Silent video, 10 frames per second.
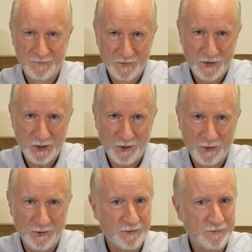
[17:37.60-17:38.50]

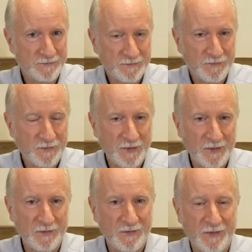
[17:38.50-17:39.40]
So
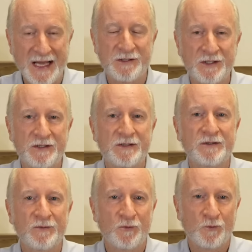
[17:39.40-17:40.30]

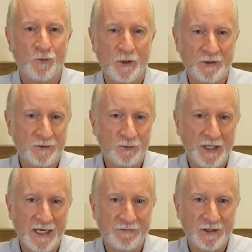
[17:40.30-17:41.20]
that's what we
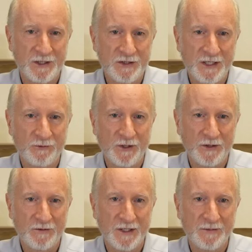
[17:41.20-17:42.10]
have to contend
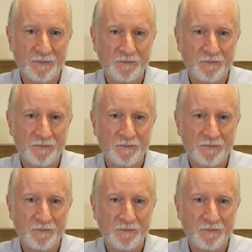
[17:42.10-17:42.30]
with, right?